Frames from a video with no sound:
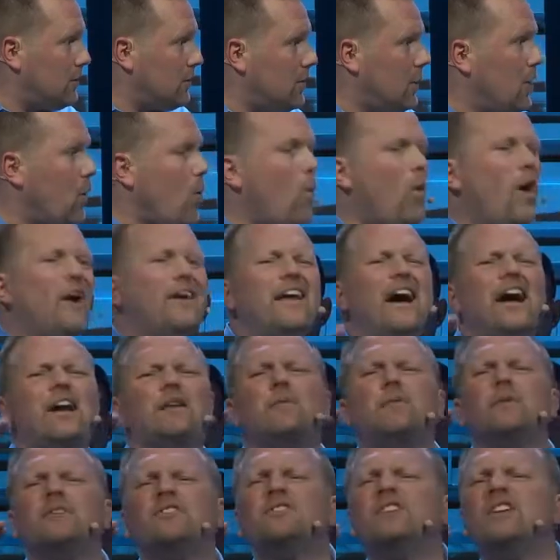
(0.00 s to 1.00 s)
Why
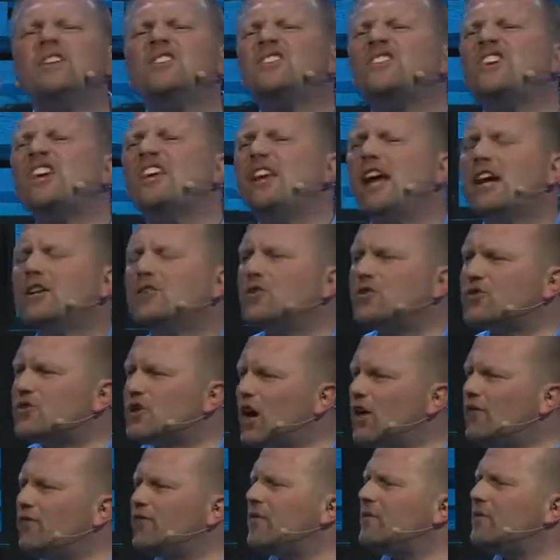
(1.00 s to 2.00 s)
not disconnect
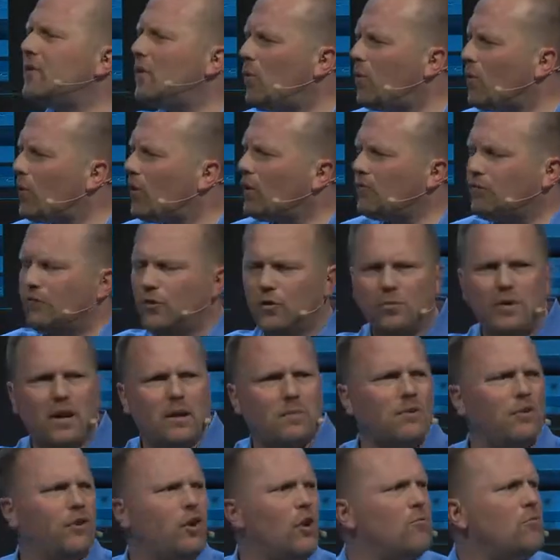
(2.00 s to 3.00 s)
yourself from the world for a
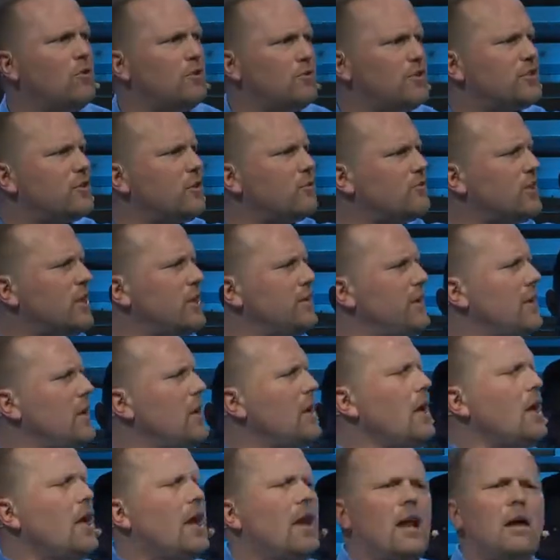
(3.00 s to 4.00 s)
moment? No movies, no TV.
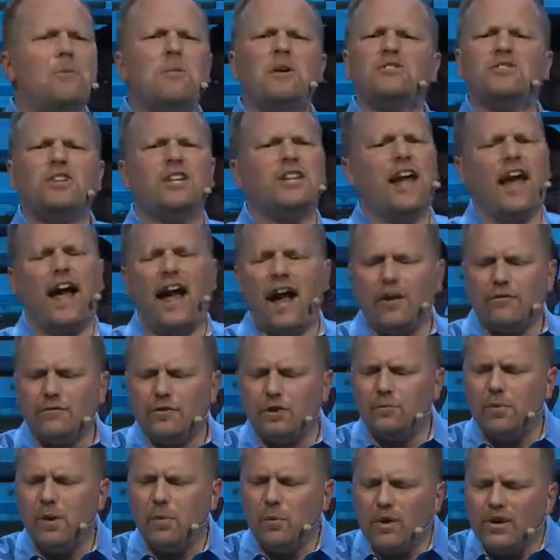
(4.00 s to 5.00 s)
Now, I'm not saying you have to,
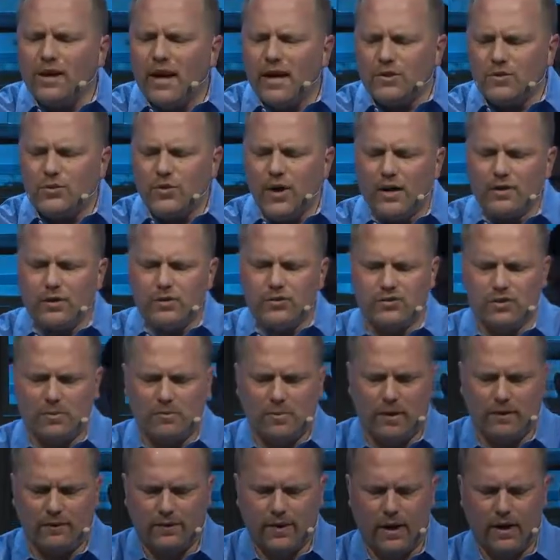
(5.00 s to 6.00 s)
but why not try to do something
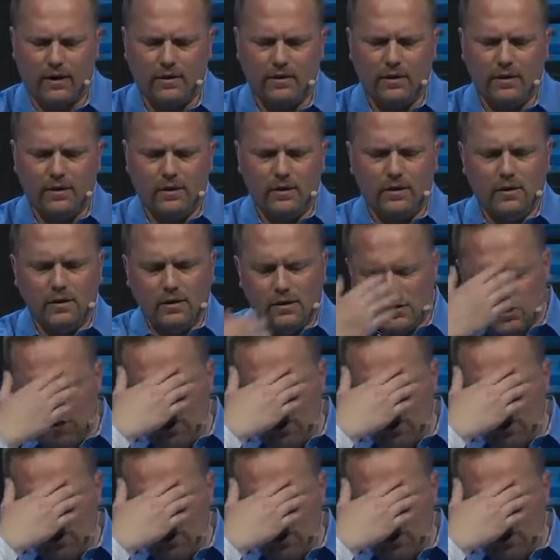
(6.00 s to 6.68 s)
like that? So,